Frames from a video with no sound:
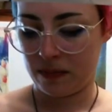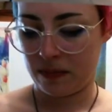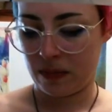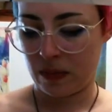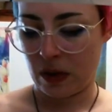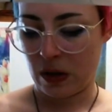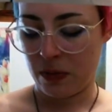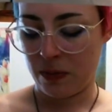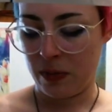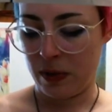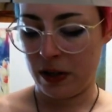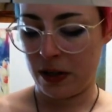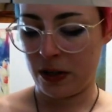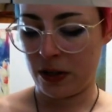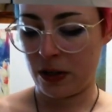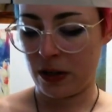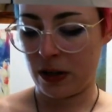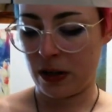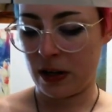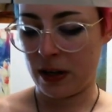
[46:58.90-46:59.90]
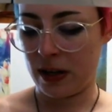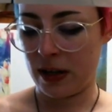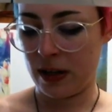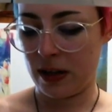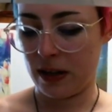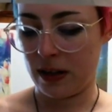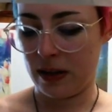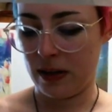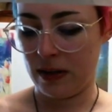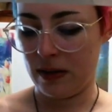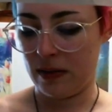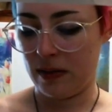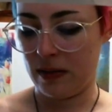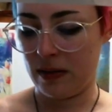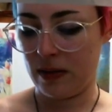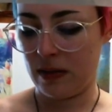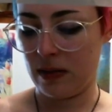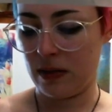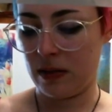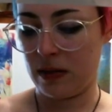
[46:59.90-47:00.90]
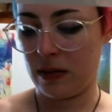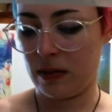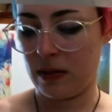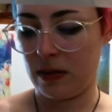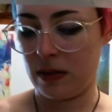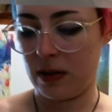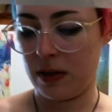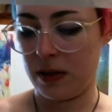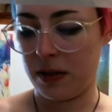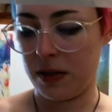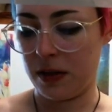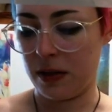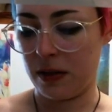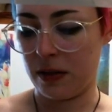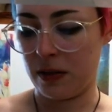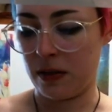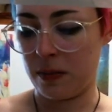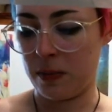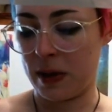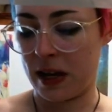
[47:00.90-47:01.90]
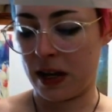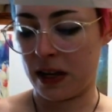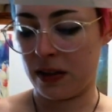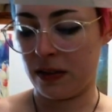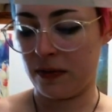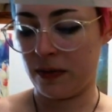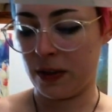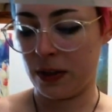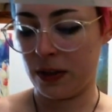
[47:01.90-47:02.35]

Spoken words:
Make sure I clear the path first,